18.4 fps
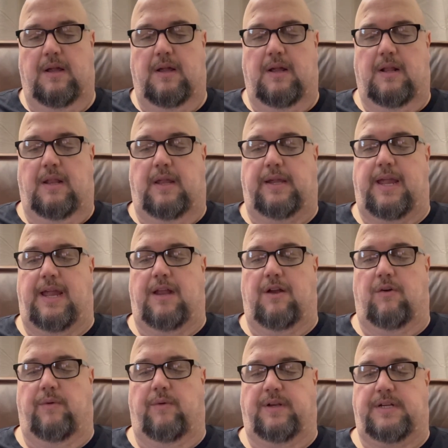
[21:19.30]
like
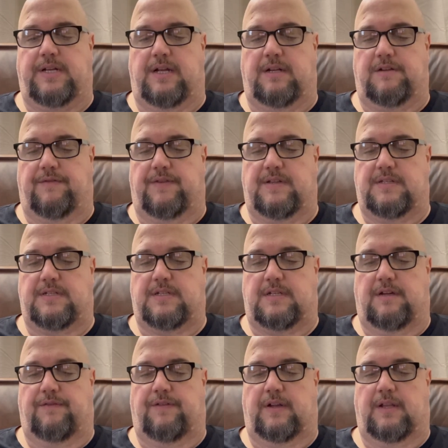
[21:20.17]
anal retentive on
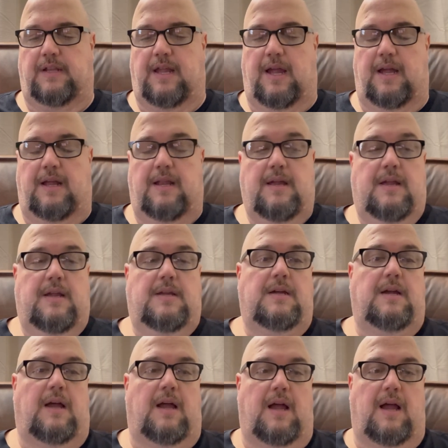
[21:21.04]
stuff like that.
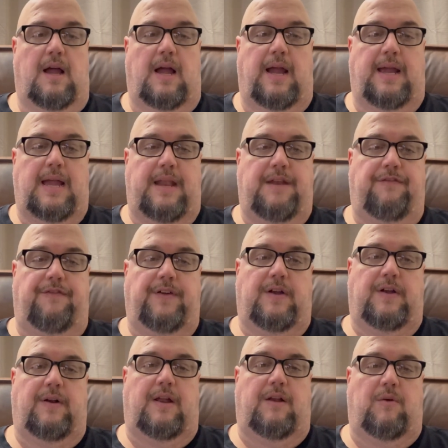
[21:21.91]
I got to
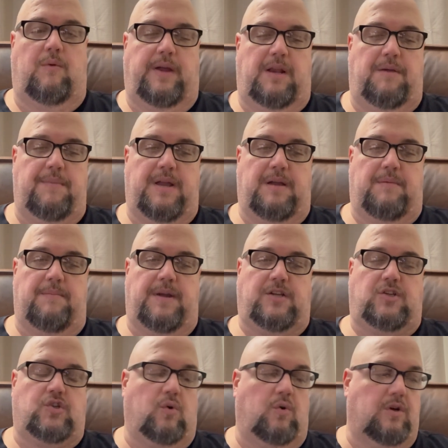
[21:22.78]
figure out a way to make my
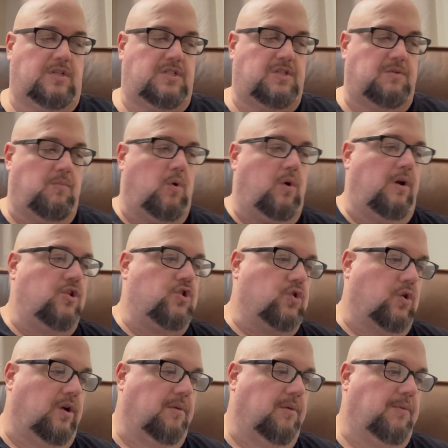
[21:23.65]
shorts more
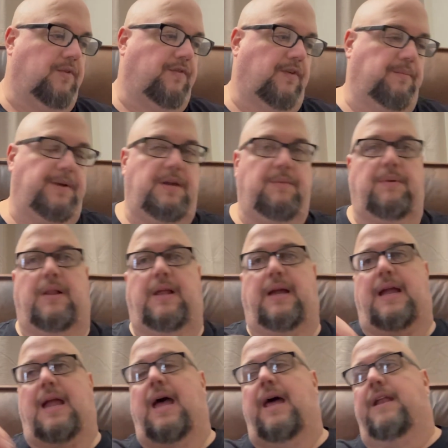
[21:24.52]
enjoyable for people. I
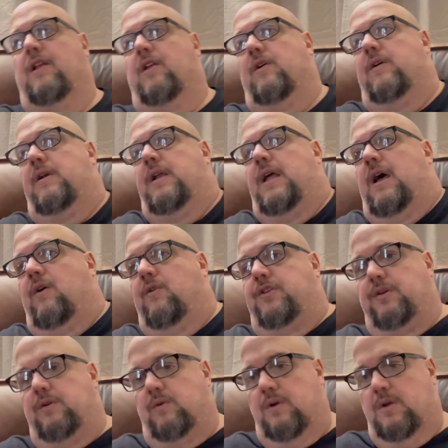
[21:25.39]
got to learn how
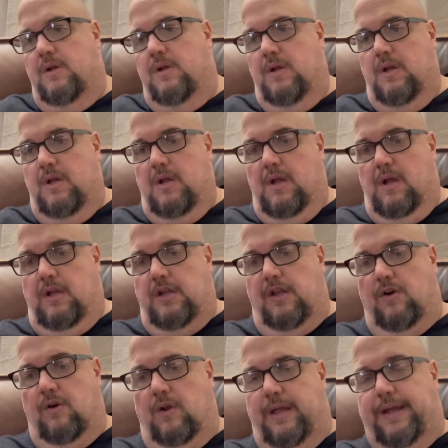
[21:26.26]
to,
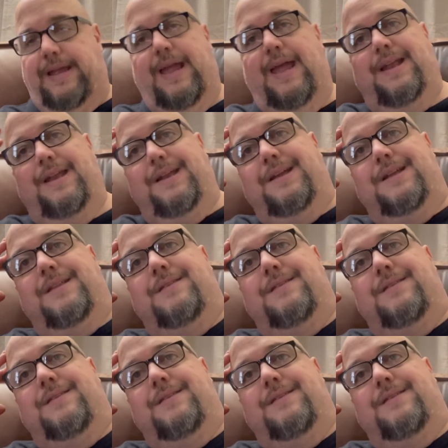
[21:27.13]
you know, like edit in